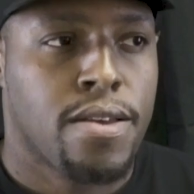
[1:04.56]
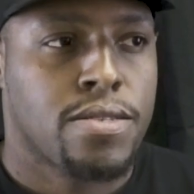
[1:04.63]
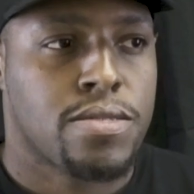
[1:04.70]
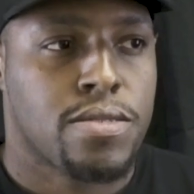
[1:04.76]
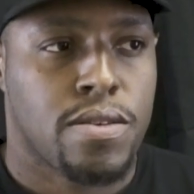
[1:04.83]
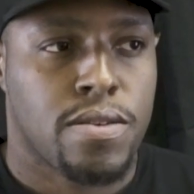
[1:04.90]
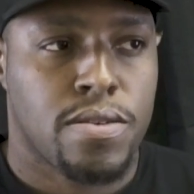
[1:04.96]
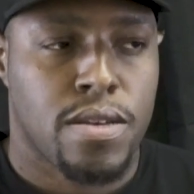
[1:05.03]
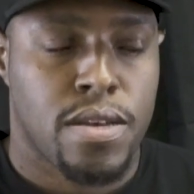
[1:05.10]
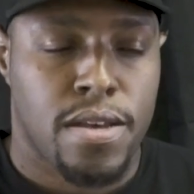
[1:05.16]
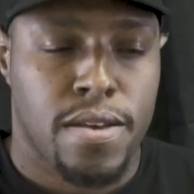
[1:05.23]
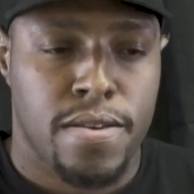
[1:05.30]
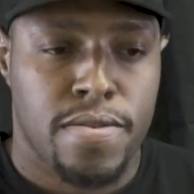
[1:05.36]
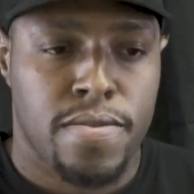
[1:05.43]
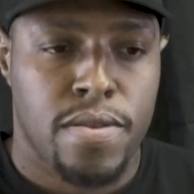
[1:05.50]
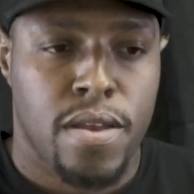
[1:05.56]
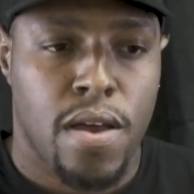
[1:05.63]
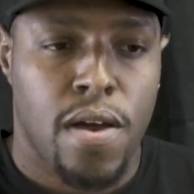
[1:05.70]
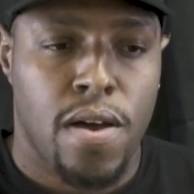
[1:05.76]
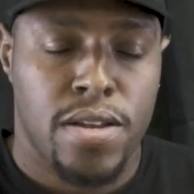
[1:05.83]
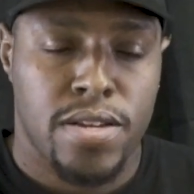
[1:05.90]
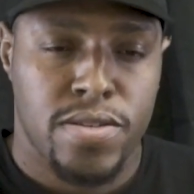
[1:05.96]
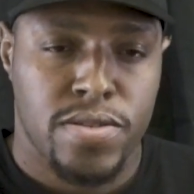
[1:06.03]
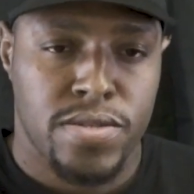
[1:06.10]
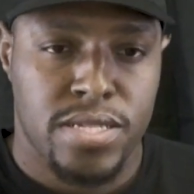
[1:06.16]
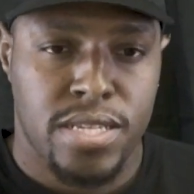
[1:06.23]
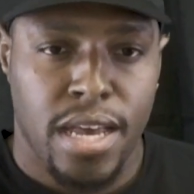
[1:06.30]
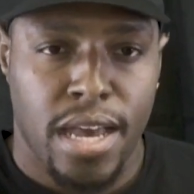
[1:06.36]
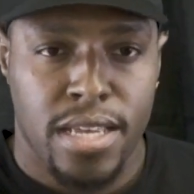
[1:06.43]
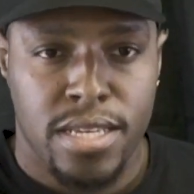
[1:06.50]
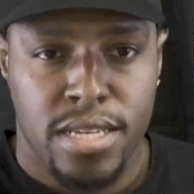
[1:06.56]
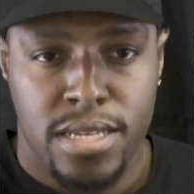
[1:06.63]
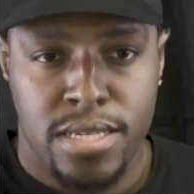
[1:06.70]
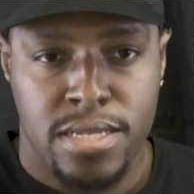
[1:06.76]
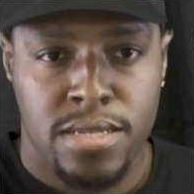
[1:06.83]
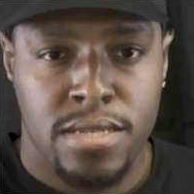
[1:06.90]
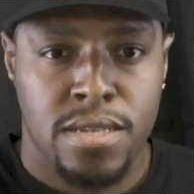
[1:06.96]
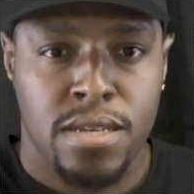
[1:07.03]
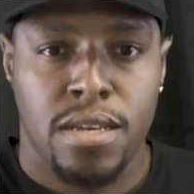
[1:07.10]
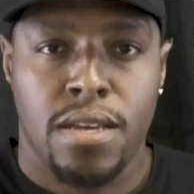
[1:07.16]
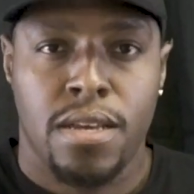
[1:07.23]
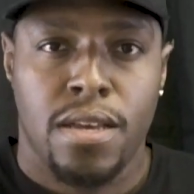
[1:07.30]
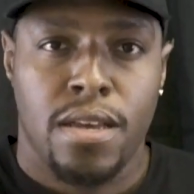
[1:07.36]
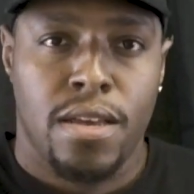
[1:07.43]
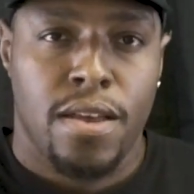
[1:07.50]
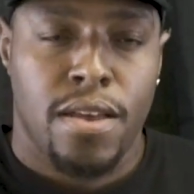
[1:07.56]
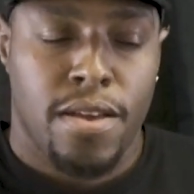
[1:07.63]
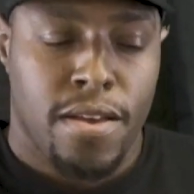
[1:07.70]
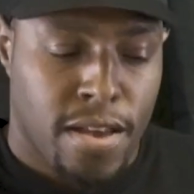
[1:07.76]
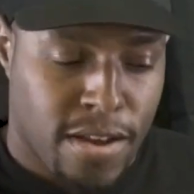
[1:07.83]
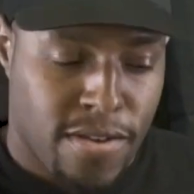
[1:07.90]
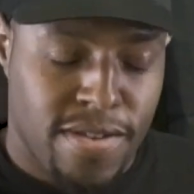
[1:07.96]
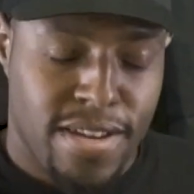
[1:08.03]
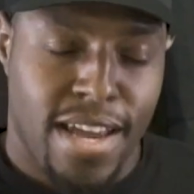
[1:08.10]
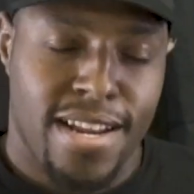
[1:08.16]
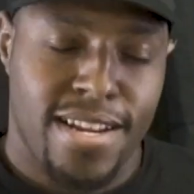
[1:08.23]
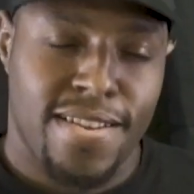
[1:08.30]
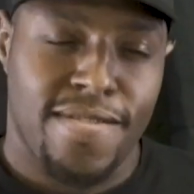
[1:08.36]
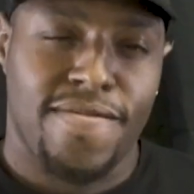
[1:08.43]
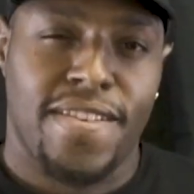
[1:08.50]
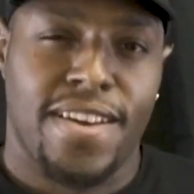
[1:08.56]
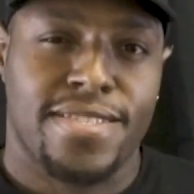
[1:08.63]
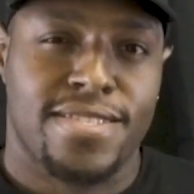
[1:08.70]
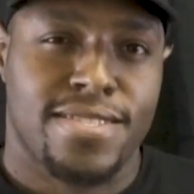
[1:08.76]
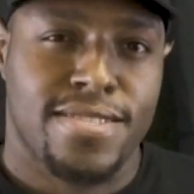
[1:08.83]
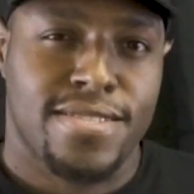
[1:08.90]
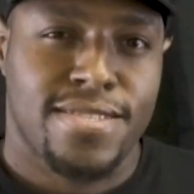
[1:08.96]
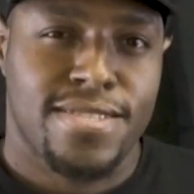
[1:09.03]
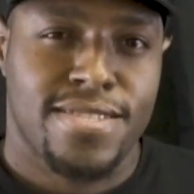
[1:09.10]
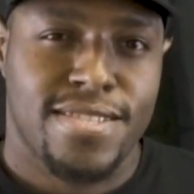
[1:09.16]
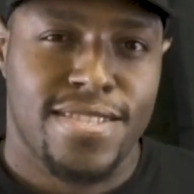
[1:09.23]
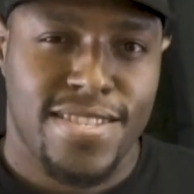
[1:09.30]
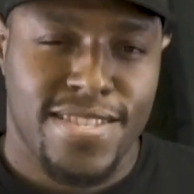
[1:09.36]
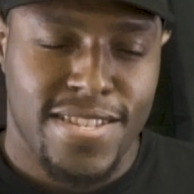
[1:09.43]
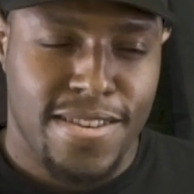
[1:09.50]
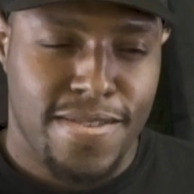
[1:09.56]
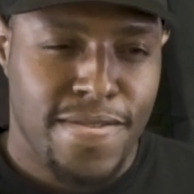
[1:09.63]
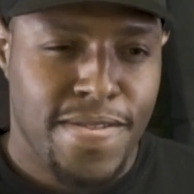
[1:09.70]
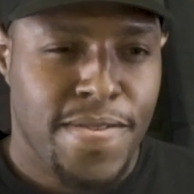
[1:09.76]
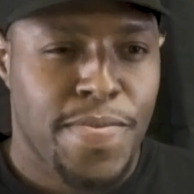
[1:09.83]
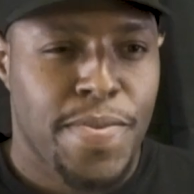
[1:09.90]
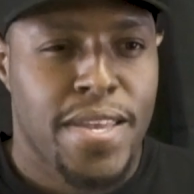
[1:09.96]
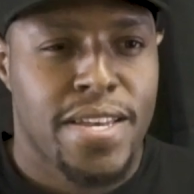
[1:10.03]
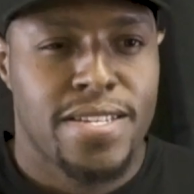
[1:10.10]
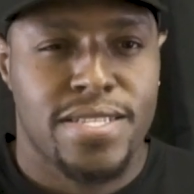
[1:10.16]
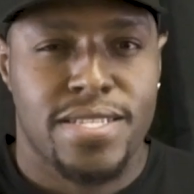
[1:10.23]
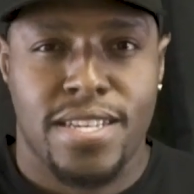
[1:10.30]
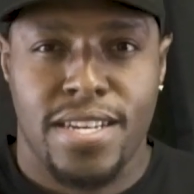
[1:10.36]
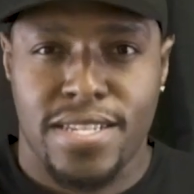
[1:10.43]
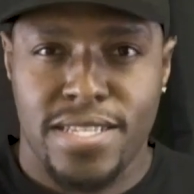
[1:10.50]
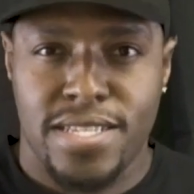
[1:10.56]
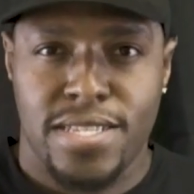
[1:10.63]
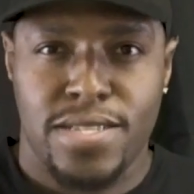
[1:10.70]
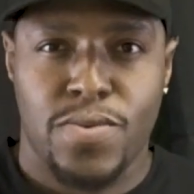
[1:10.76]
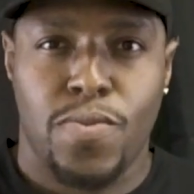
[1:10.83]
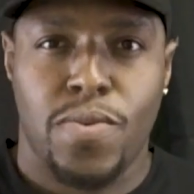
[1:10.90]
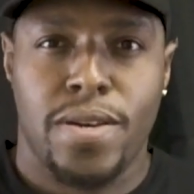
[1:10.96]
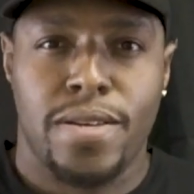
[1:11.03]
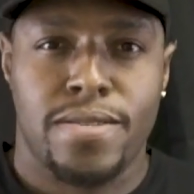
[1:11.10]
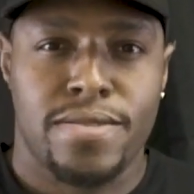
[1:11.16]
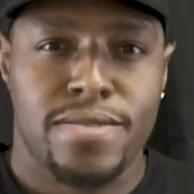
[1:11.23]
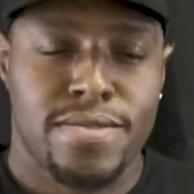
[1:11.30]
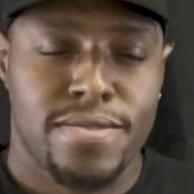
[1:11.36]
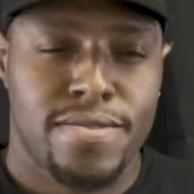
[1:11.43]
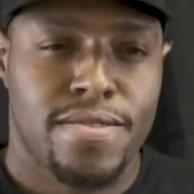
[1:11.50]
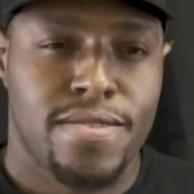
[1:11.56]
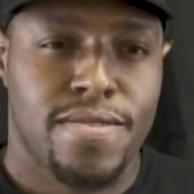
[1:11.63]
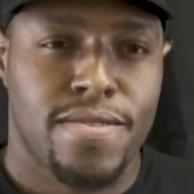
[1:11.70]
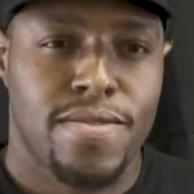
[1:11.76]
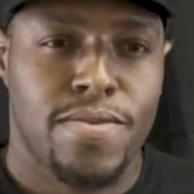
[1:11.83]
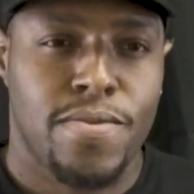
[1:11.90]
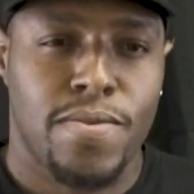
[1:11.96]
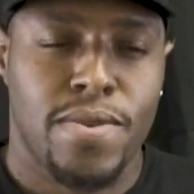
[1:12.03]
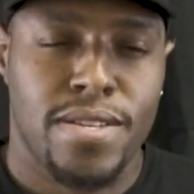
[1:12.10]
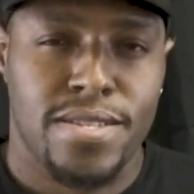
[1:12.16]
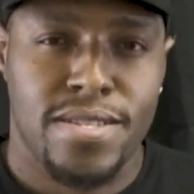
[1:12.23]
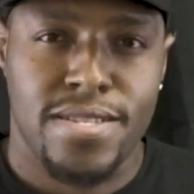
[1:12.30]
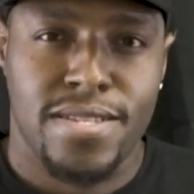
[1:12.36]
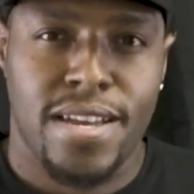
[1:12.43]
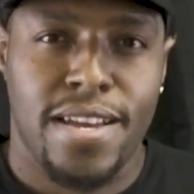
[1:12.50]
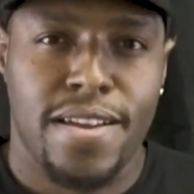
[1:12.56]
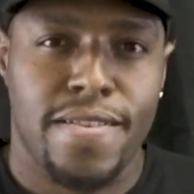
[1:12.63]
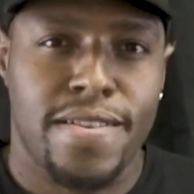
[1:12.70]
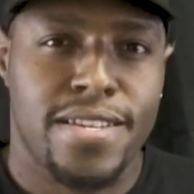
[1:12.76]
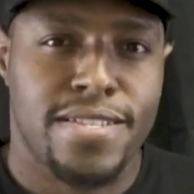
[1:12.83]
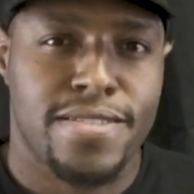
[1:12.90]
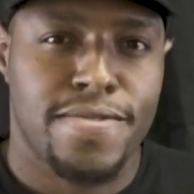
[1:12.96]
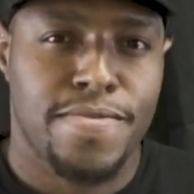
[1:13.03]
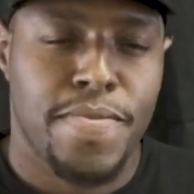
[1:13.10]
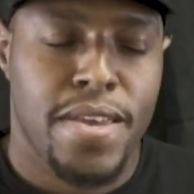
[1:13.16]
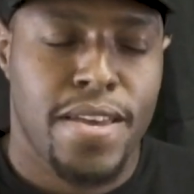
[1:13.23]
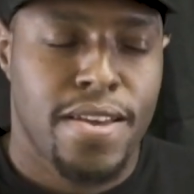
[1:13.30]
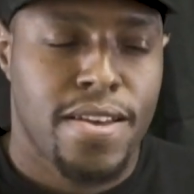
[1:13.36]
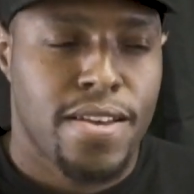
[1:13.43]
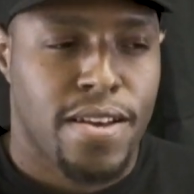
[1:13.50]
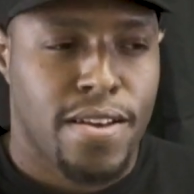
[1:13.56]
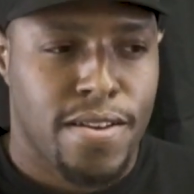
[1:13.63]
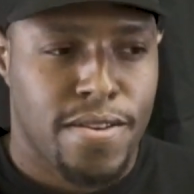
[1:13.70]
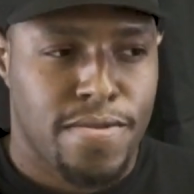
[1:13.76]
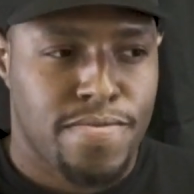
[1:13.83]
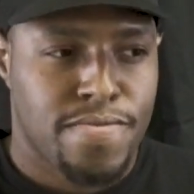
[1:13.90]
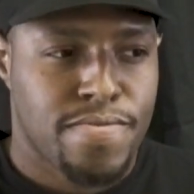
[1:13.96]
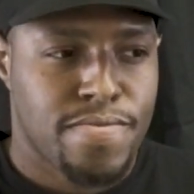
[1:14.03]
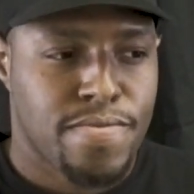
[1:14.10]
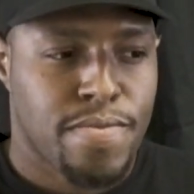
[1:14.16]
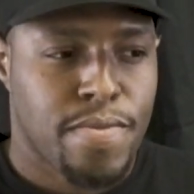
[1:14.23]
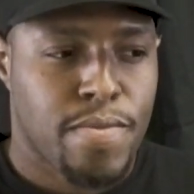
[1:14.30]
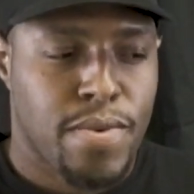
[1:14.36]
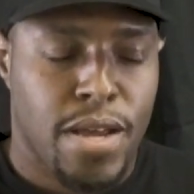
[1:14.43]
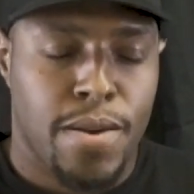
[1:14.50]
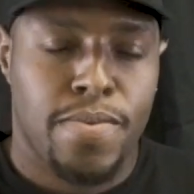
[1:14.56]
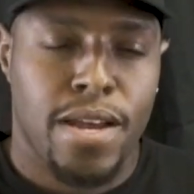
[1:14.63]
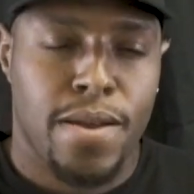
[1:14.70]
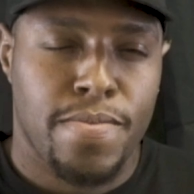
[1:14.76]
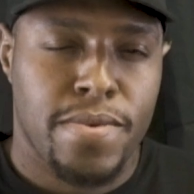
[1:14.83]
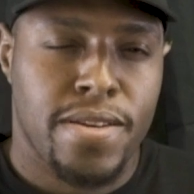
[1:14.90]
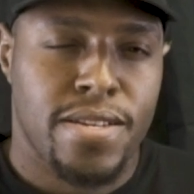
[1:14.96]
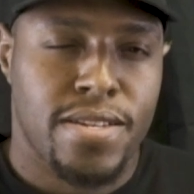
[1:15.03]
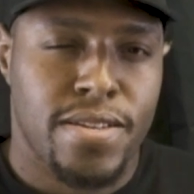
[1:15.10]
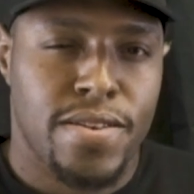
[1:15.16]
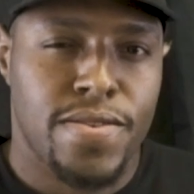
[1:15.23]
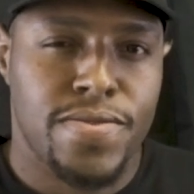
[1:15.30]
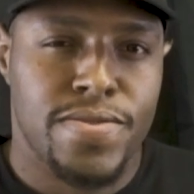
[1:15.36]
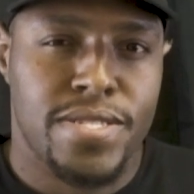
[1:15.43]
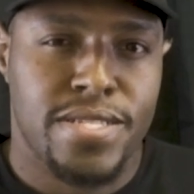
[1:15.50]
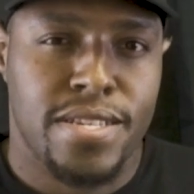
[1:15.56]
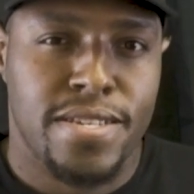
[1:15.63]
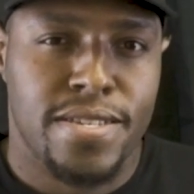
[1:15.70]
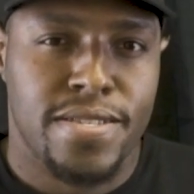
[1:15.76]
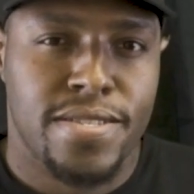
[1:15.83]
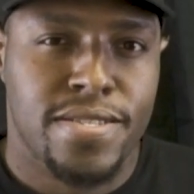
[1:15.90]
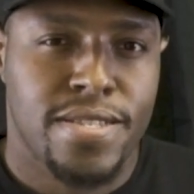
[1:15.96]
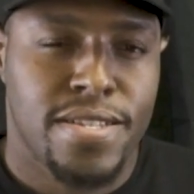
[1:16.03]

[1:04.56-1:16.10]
So all of those tactics create an investor, instead of just one little area. But I primarily wholesale